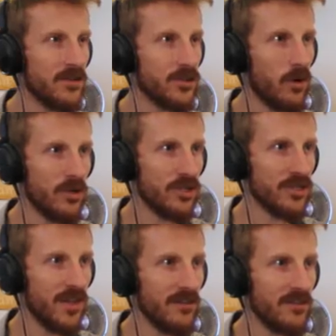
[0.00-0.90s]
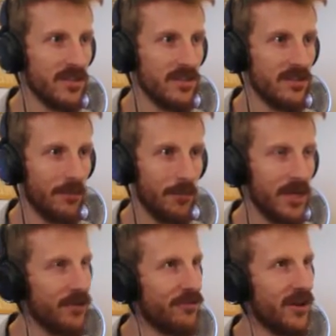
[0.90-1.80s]
George Celsius and
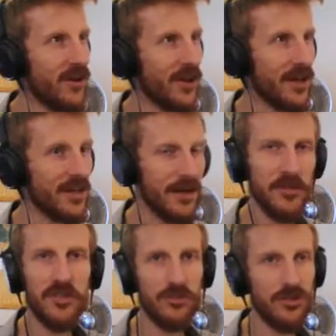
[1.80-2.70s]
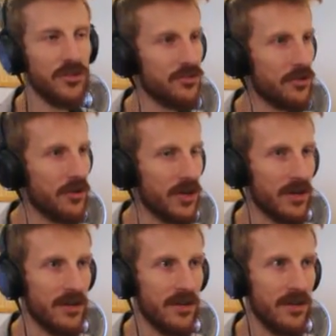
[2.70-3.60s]
Peter Fahrenheit. I'm a true historian.